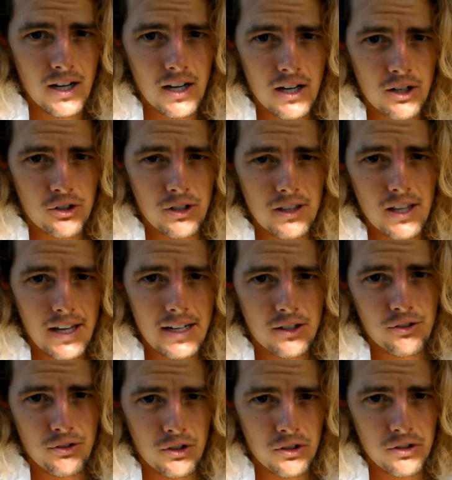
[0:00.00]
grid-like
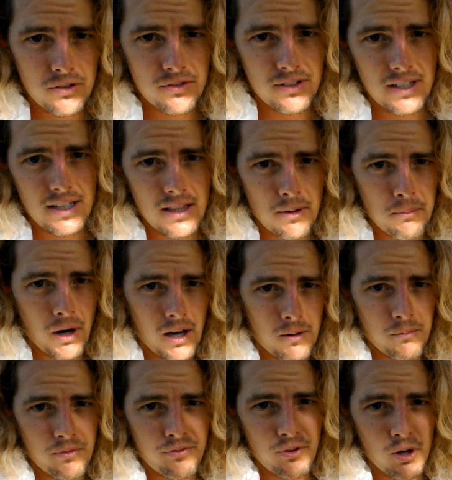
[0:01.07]
grooves in the bottom
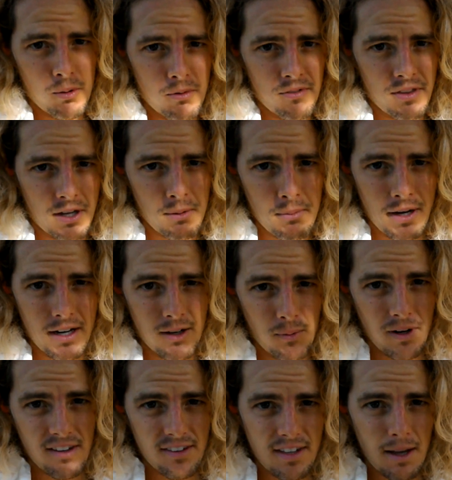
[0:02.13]
foam of the companionway
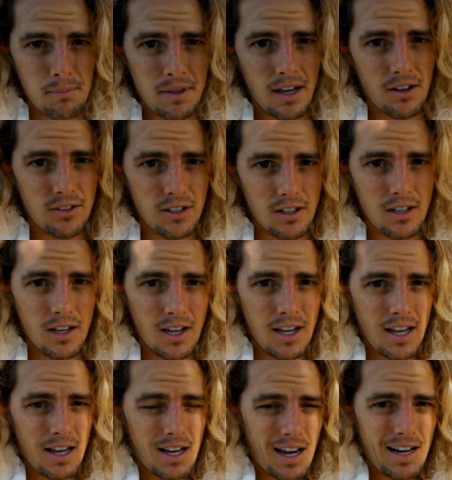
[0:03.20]
step down to
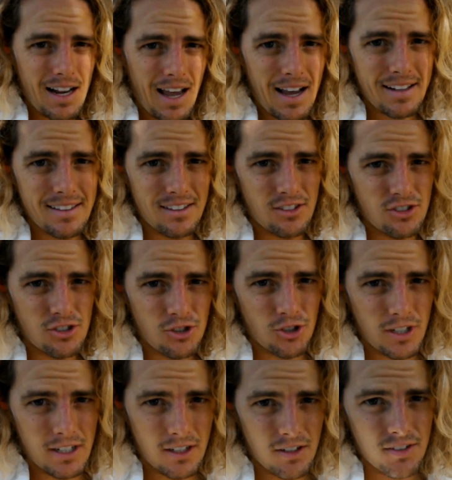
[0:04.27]
kind of act as
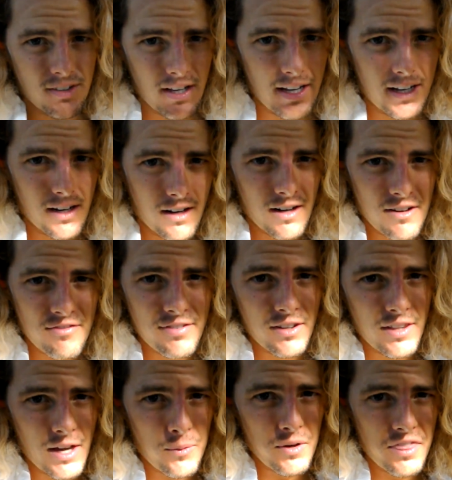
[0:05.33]
stringers and I'm going to fill
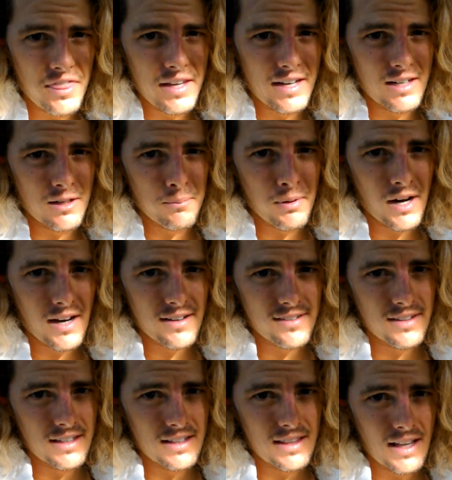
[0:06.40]
that with thickened
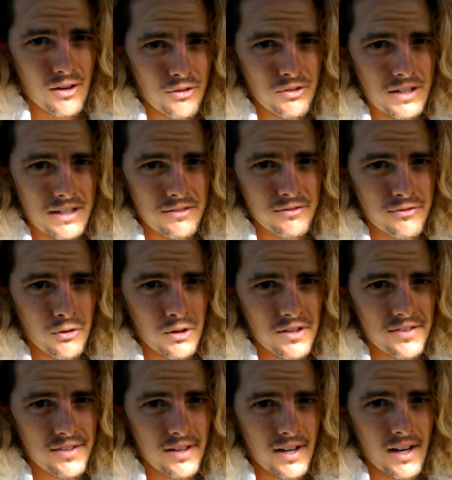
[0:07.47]
epoxy and that'll
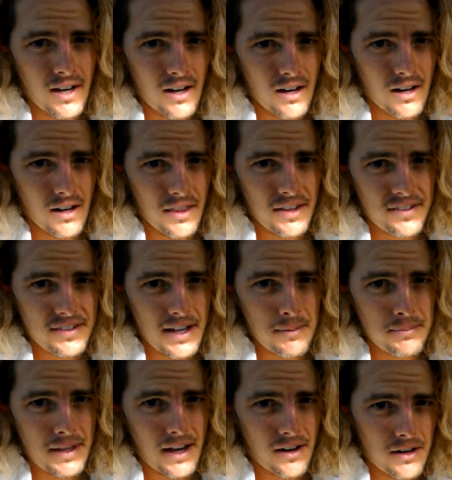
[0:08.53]
reinforce uh, the step
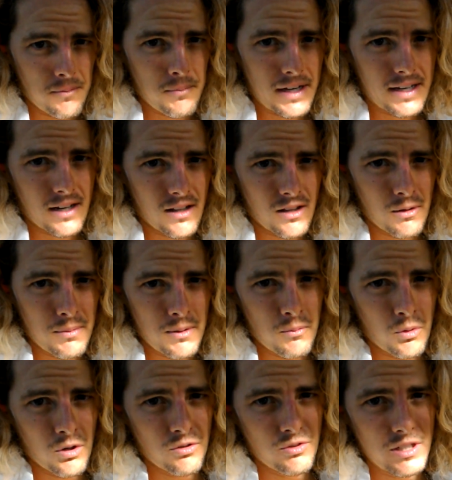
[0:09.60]
down and make it a little bit
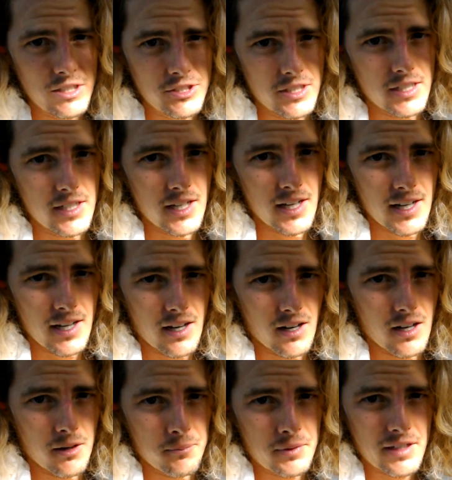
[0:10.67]
more rigid
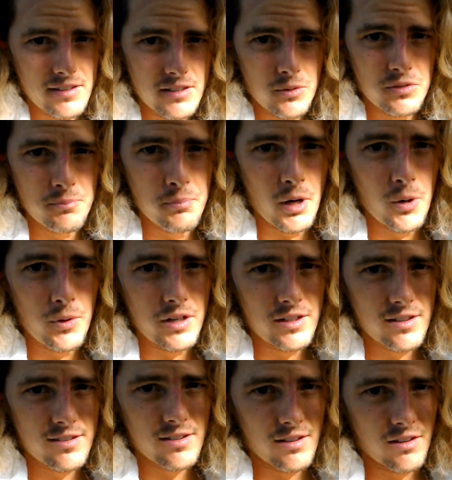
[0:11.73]
because um, it was bowing
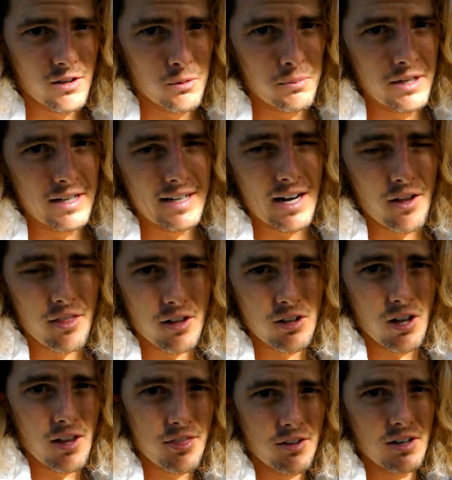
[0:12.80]
just a little bit. Now the
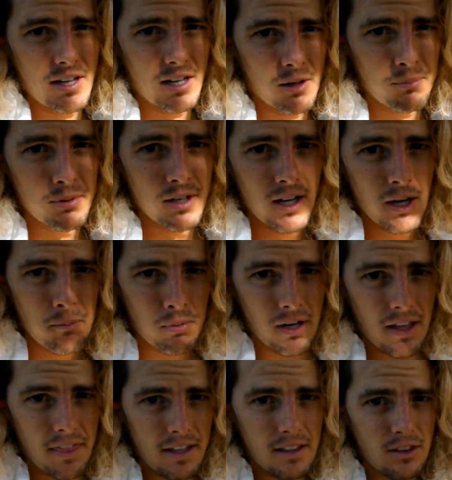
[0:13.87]
cloth will help but I
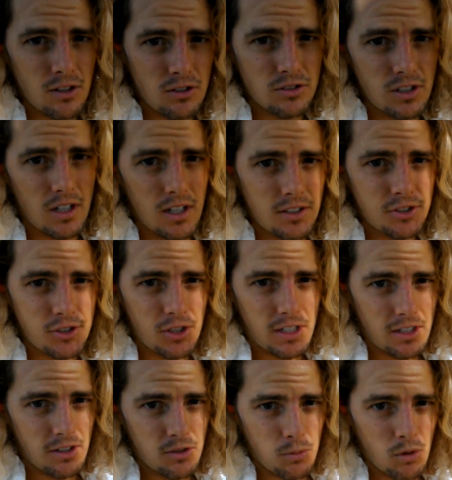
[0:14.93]
think those uh,
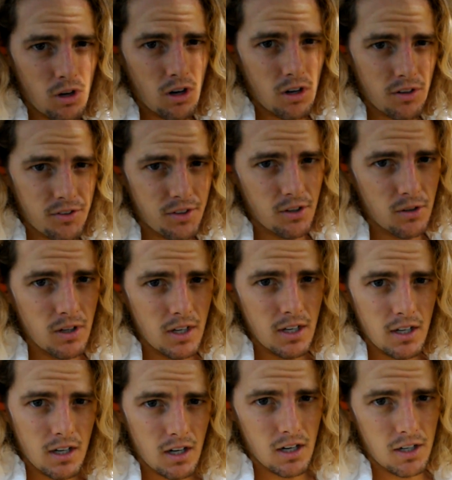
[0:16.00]
stringers will also
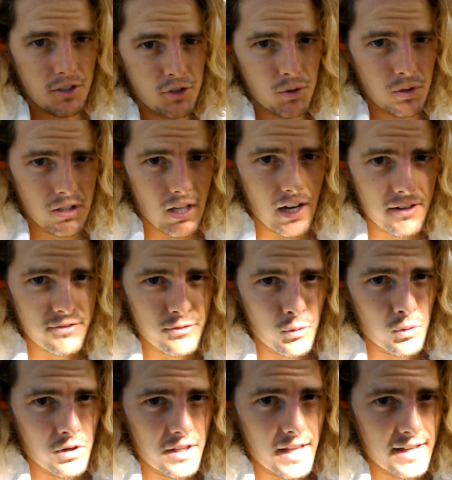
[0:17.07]
uh, do a lot
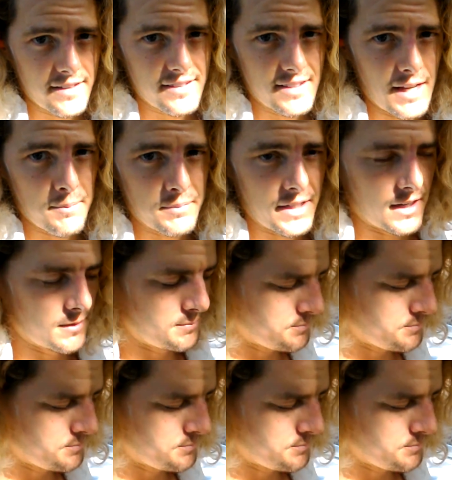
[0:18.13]
for that step down.